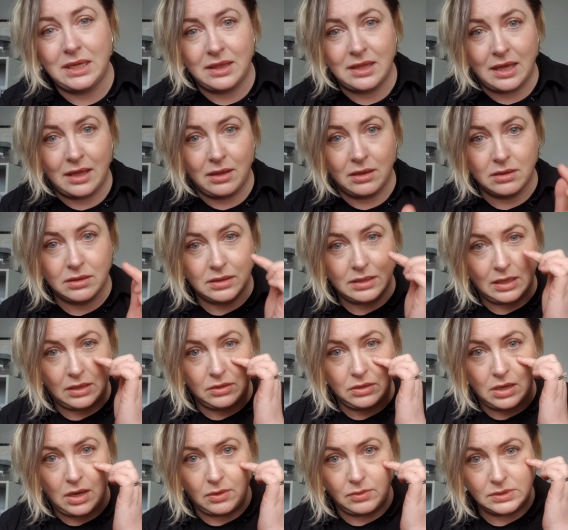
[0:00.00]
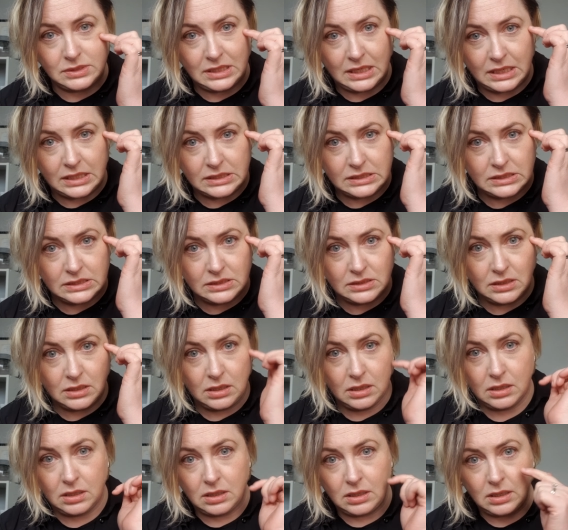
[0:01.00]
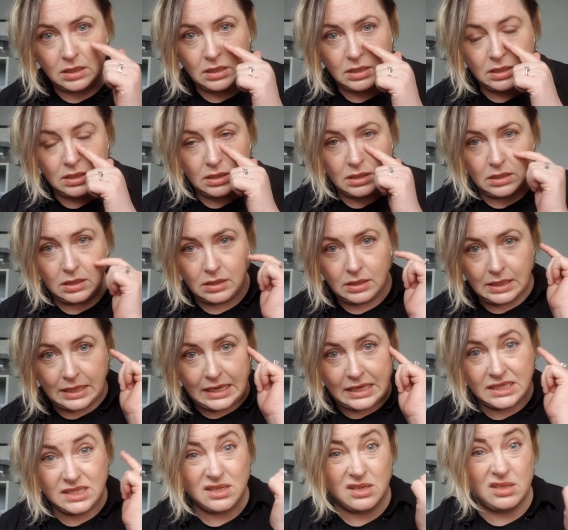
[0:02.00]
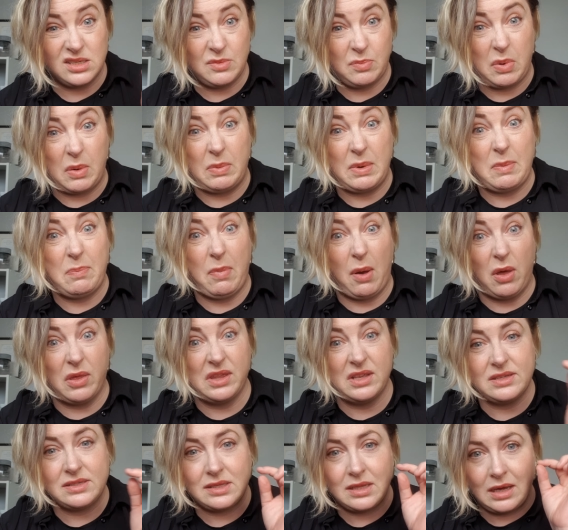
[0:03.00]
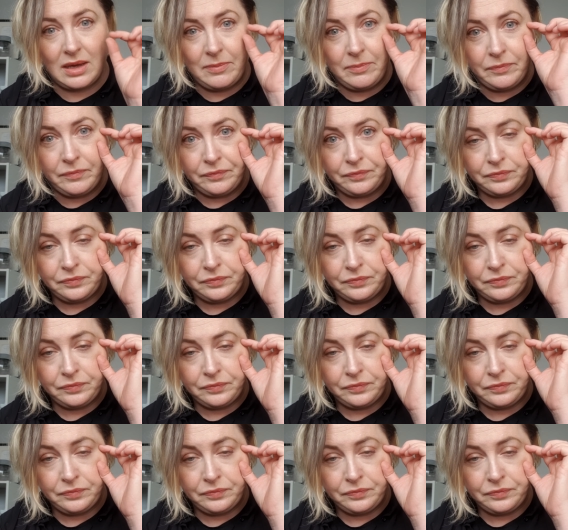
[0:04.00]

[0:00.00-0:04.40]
They'll notice this because it probably bothers them.